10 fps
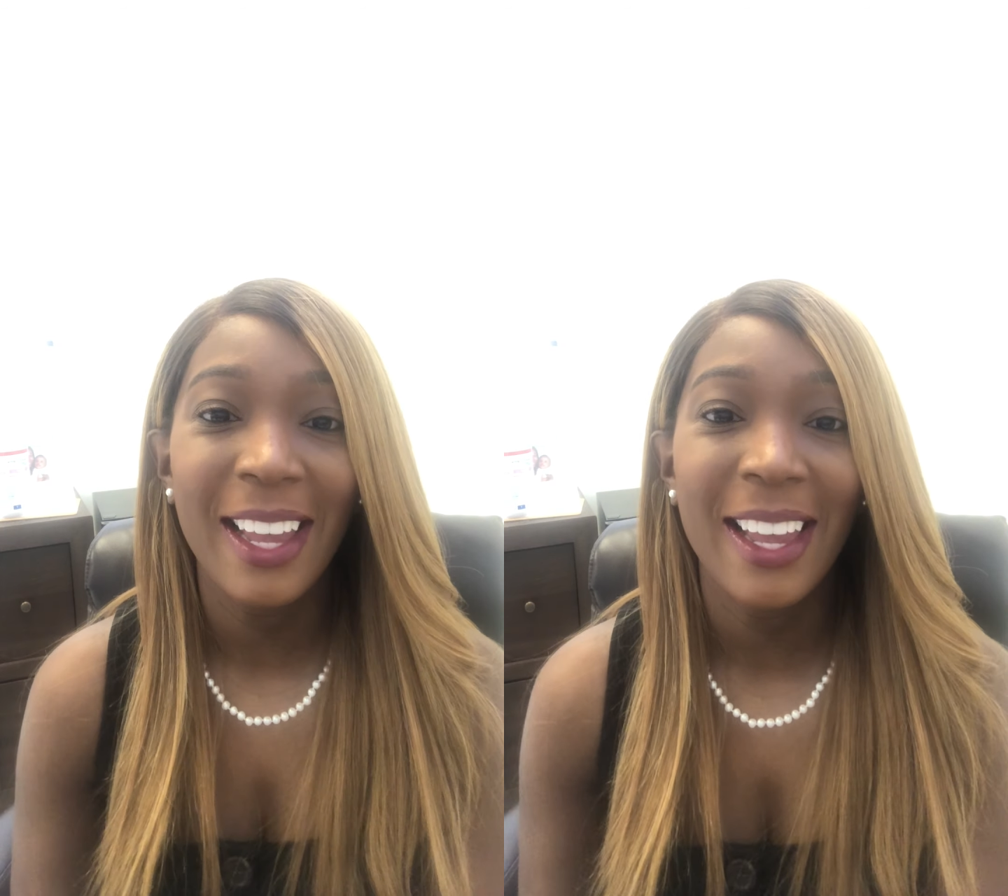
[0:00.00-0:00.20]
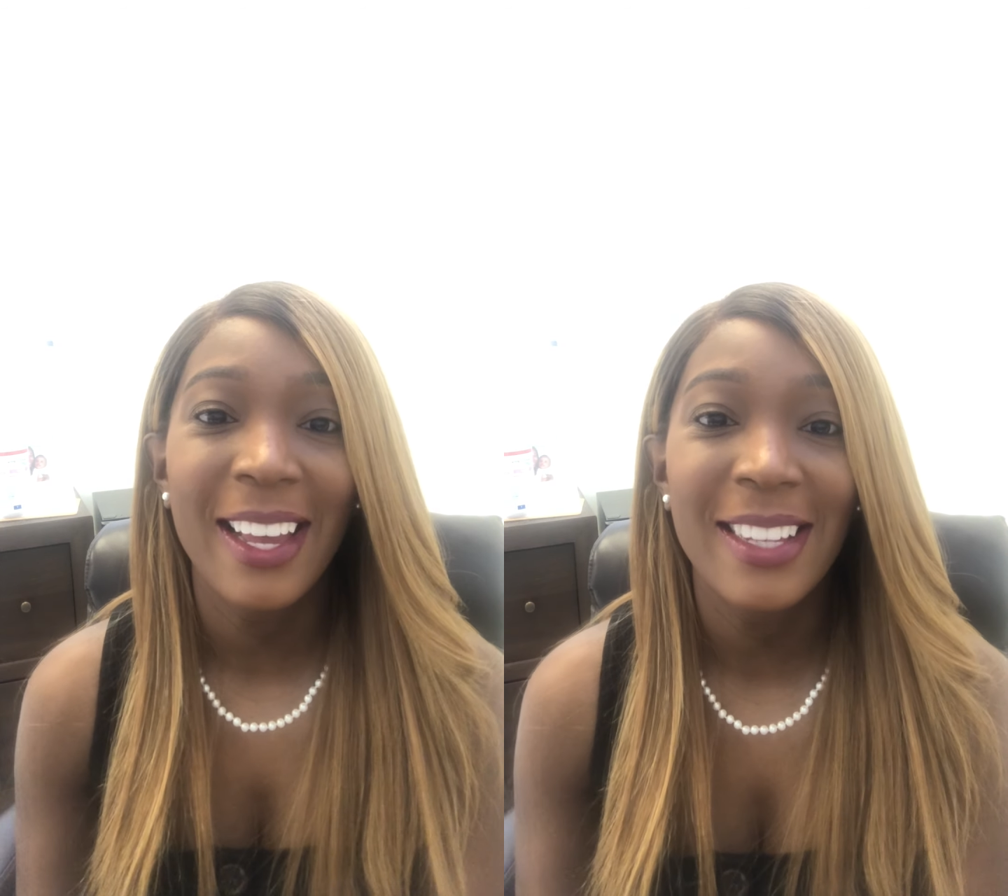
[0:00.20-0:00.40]

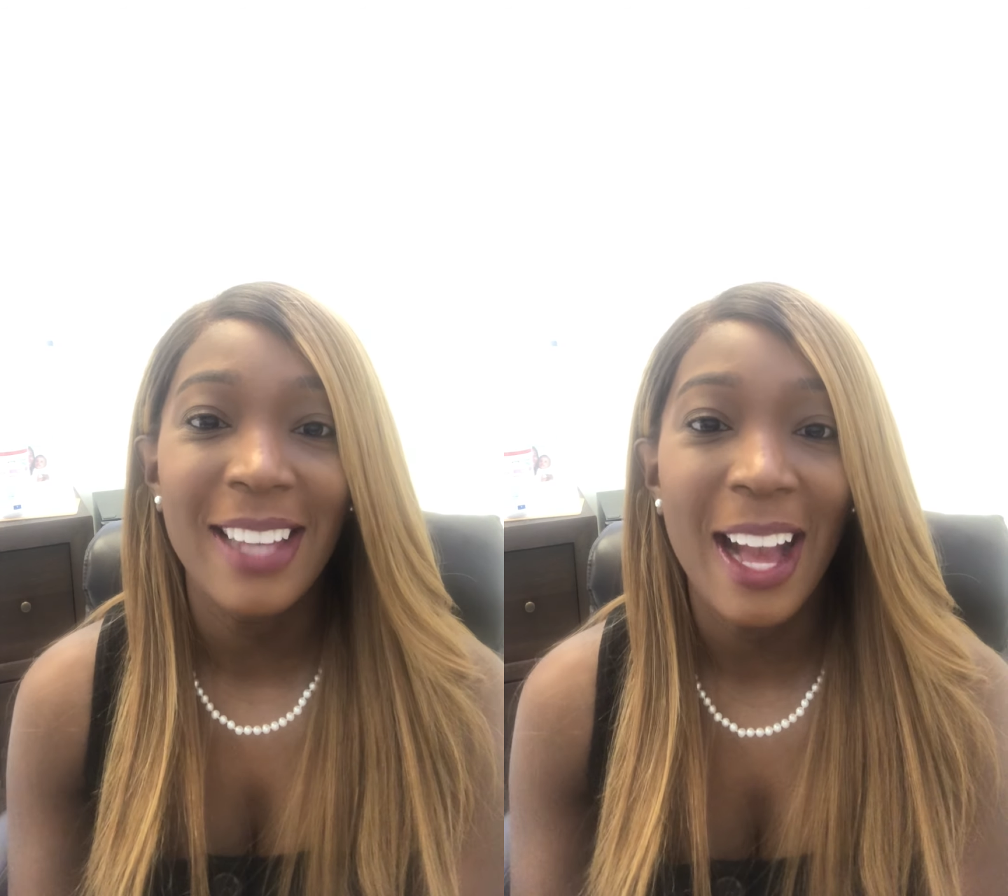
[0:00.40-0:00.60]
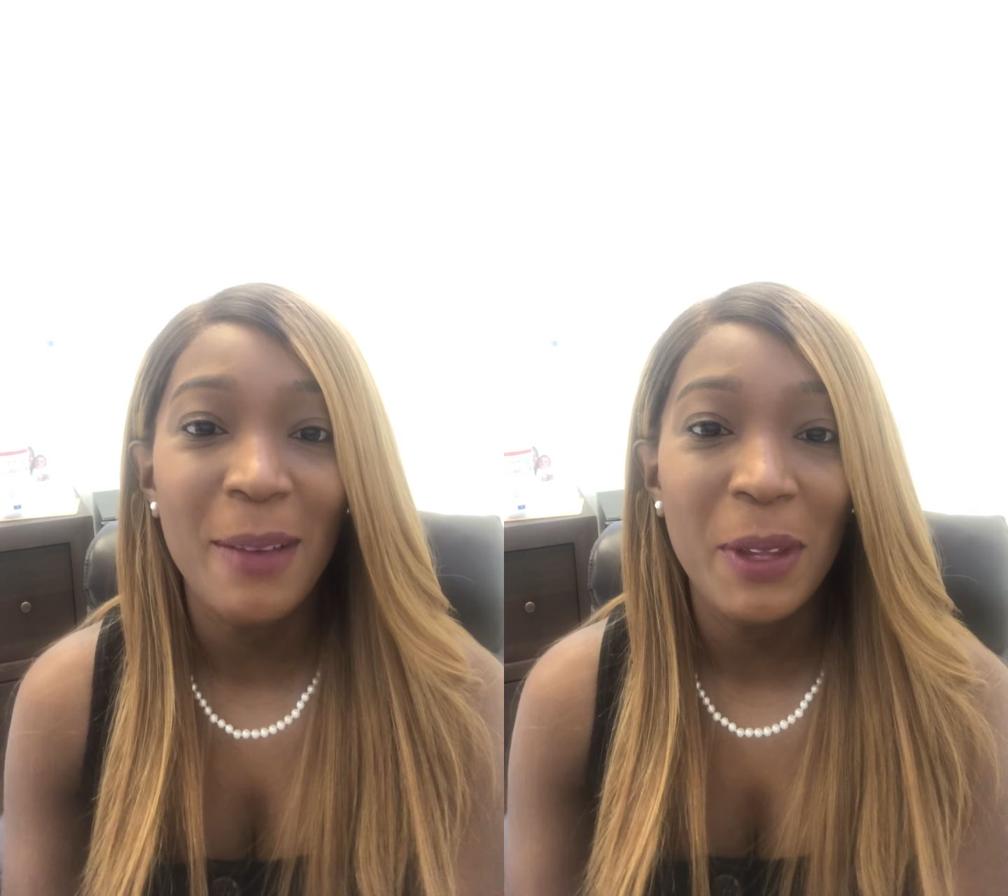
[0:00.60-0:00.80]
and
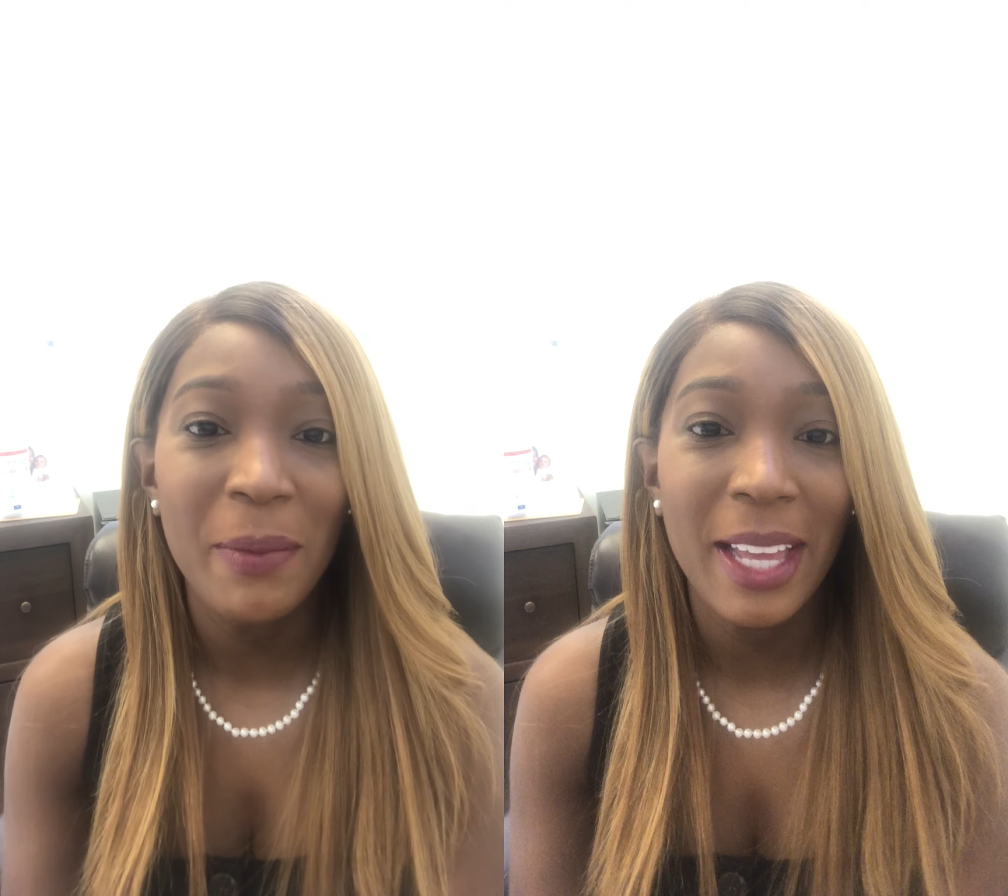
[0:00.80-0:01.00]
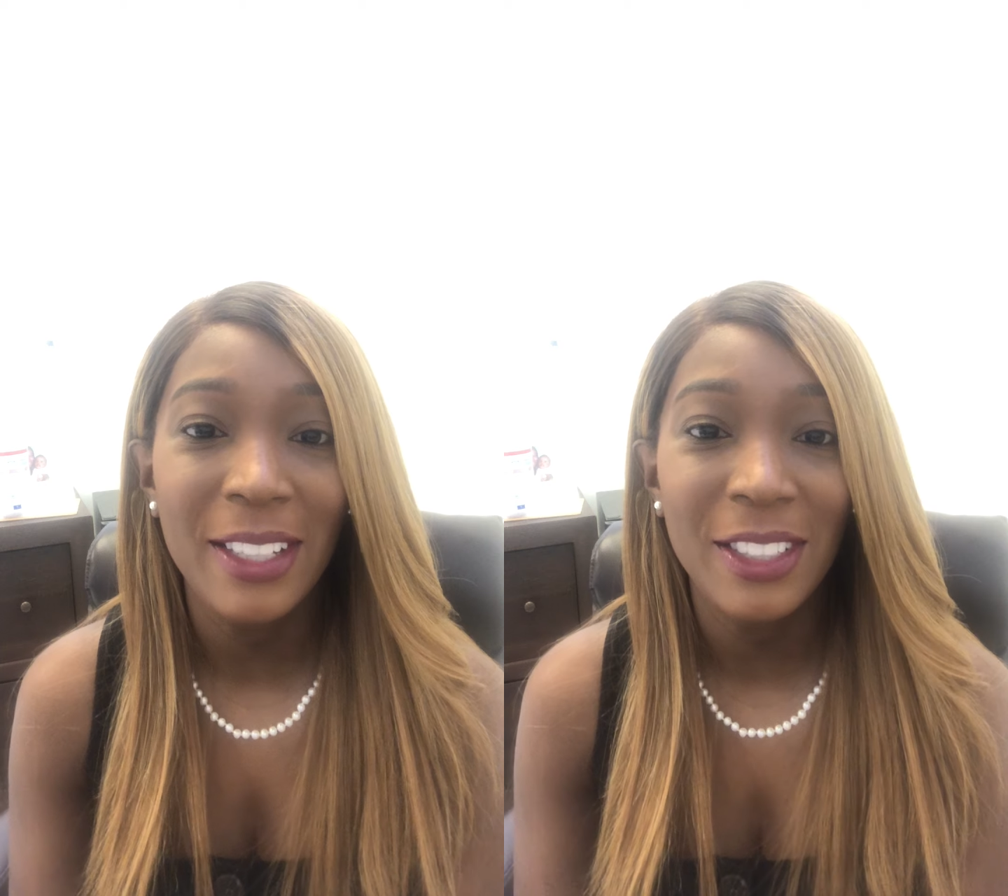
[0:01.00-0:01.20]
I'm the
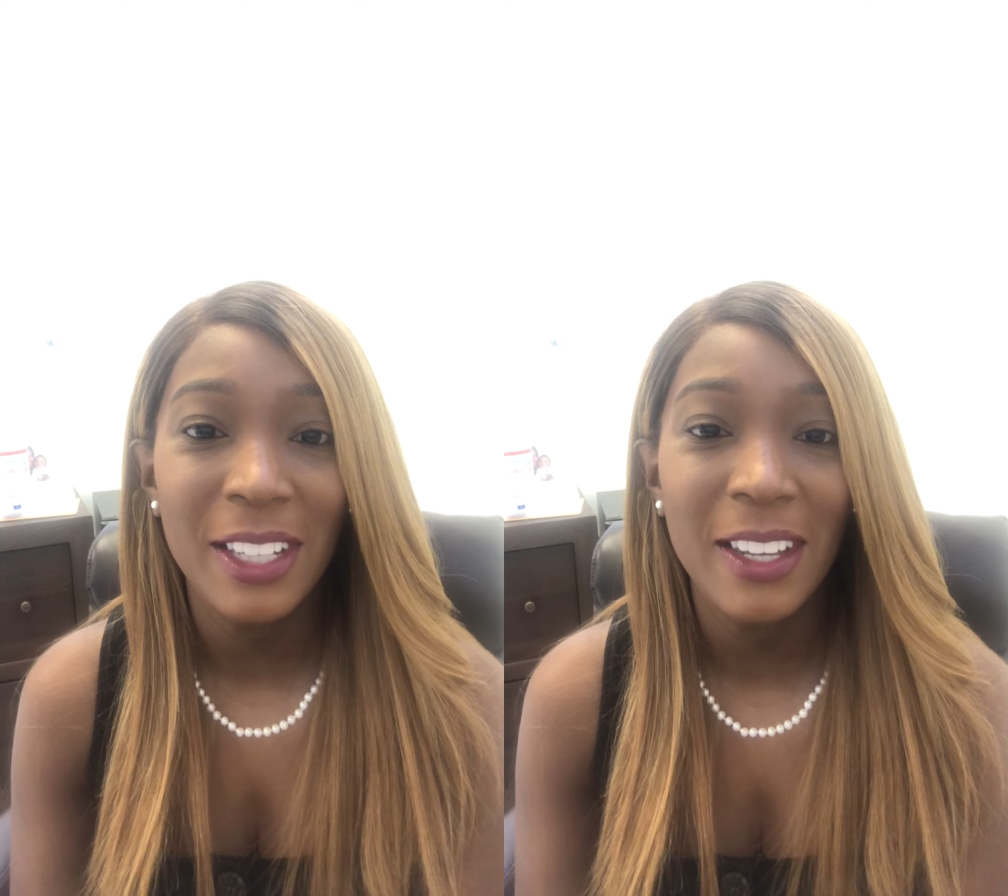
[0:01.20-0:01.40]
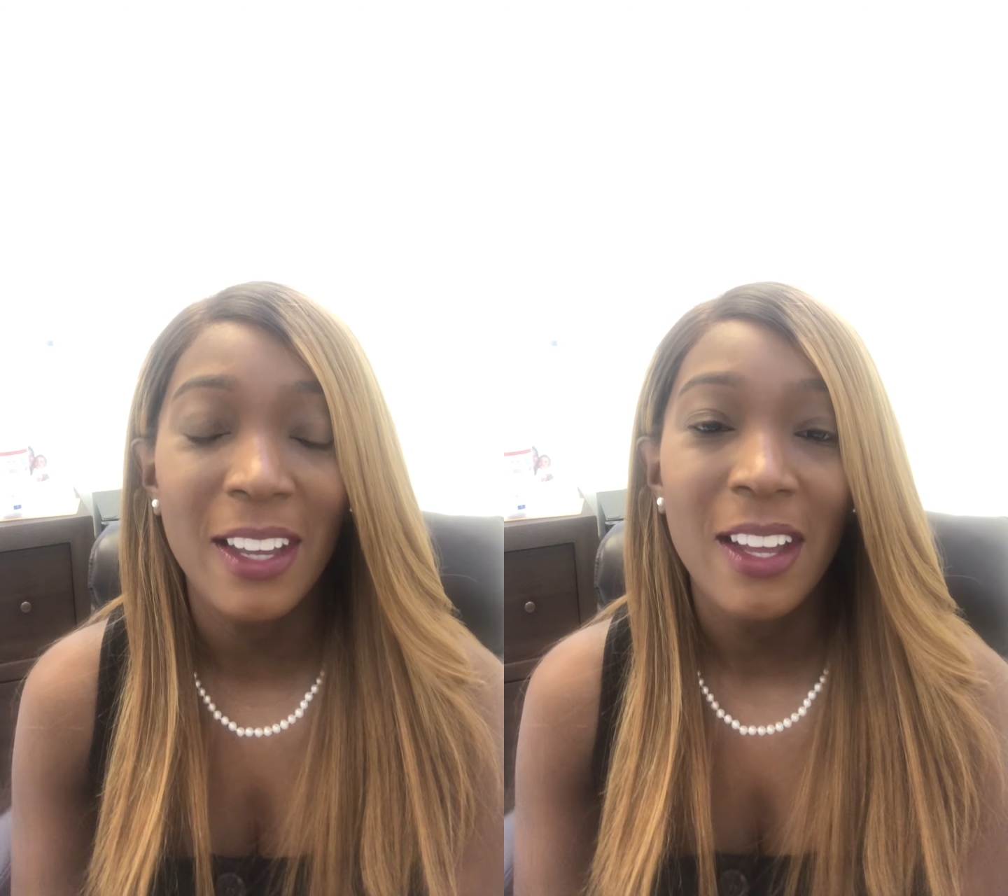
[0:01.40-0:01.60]

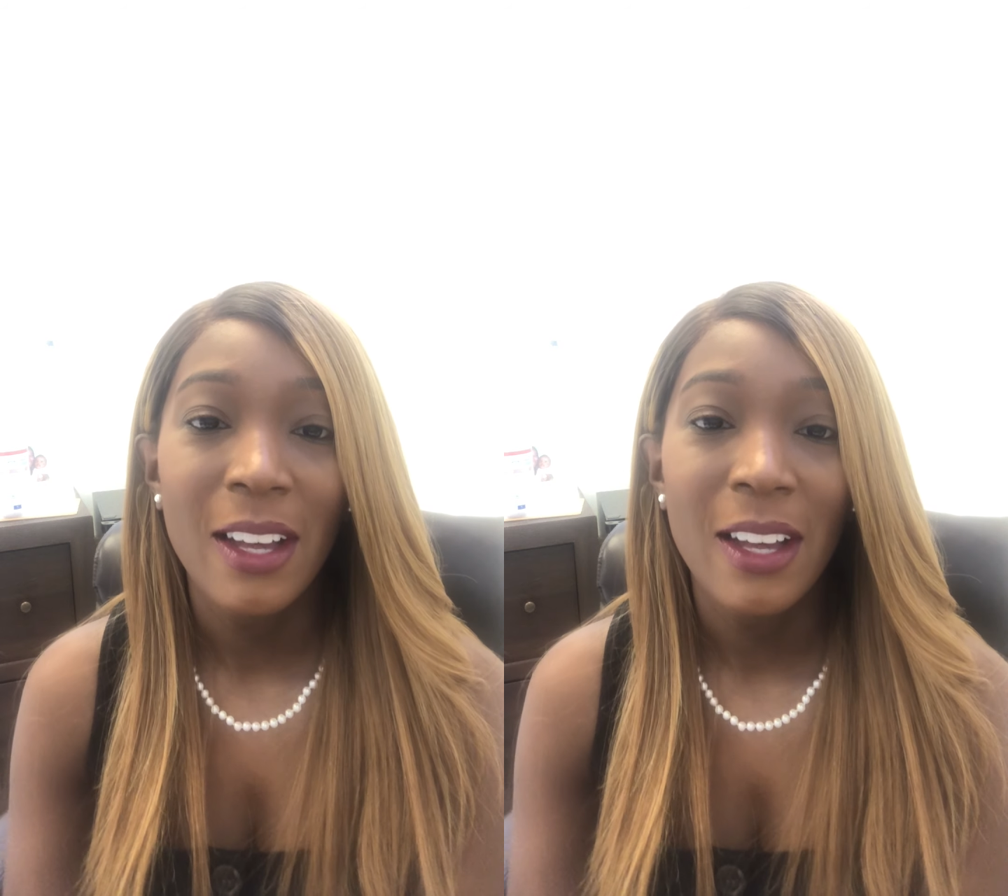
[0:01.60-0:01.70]
managing